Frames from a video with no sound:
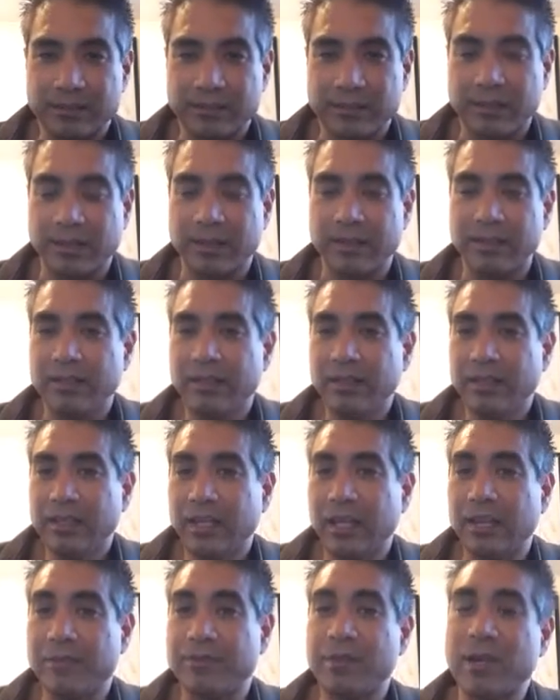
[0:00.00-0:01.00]
Okay,
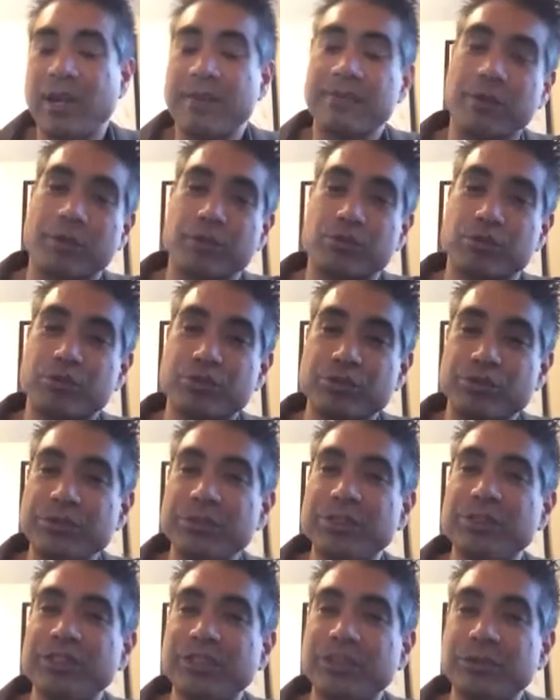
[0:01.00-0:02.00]
if you have a
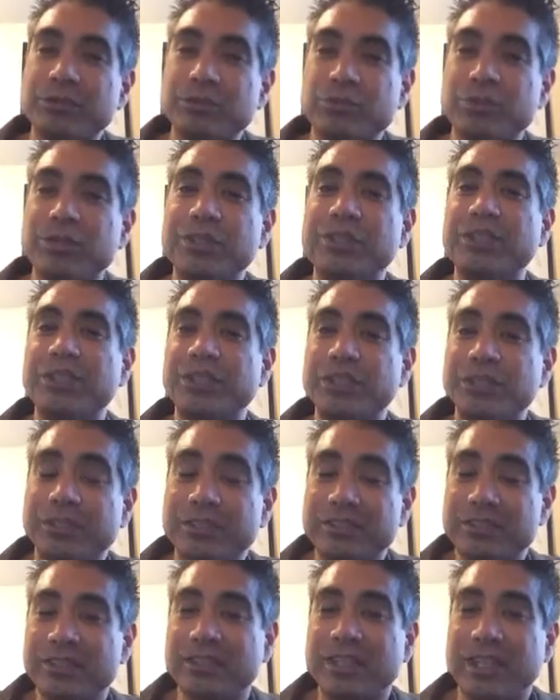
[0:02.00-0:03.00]
really, really
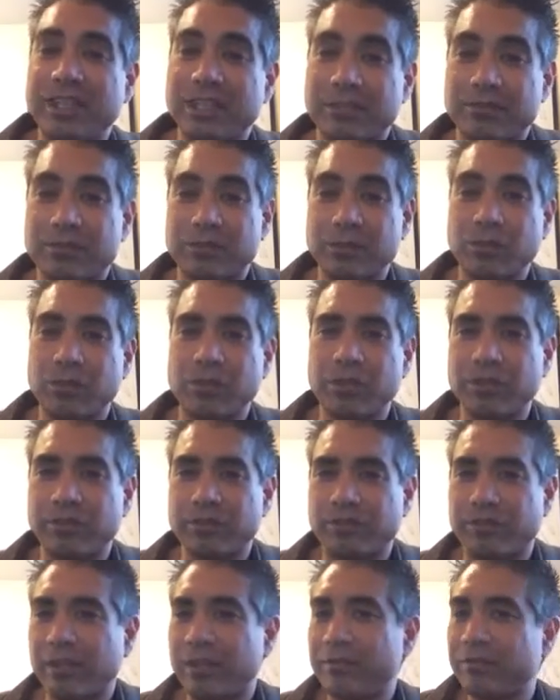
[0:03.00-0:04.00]
good steak, if you go to
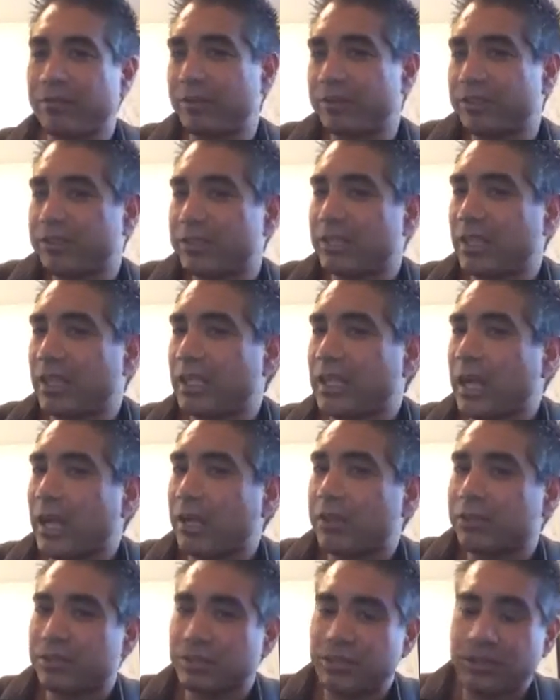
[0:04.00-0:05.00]
your favorite
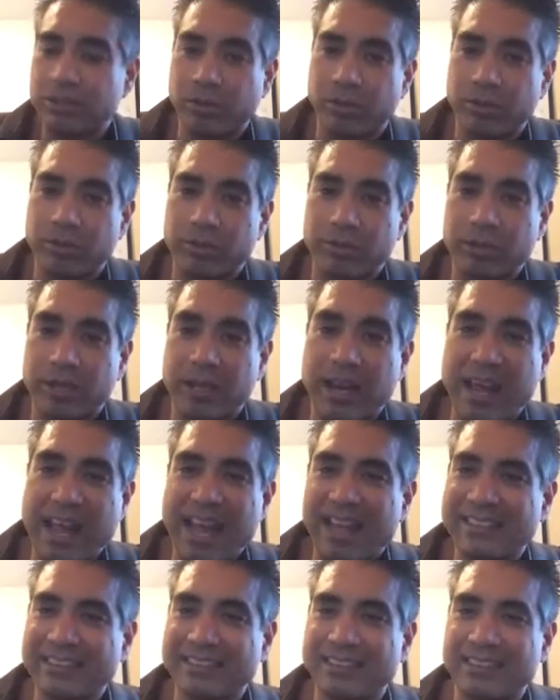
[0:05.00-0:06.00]
steakhouse and you order an
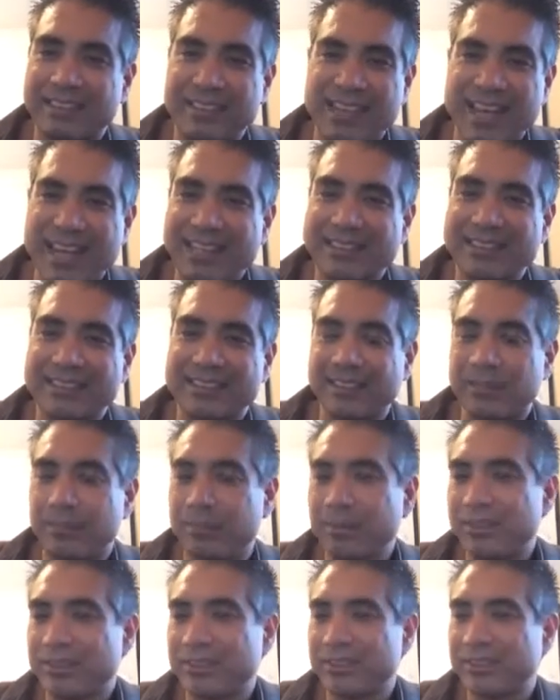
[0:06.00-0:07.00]

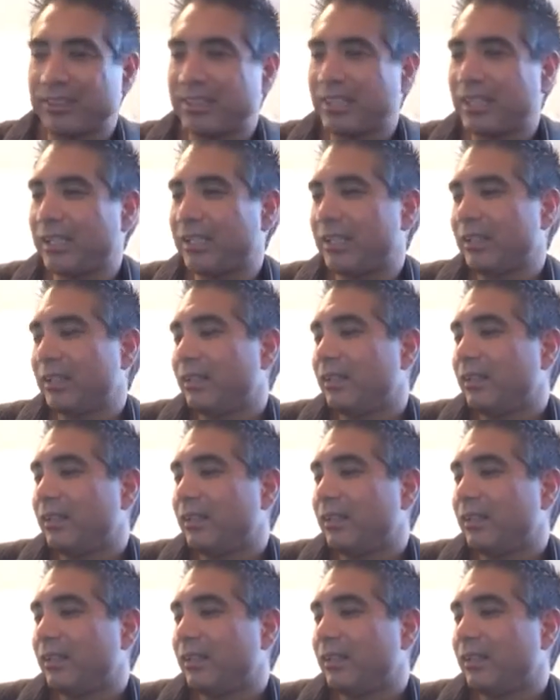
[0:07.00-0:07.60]
excellent piece of steak,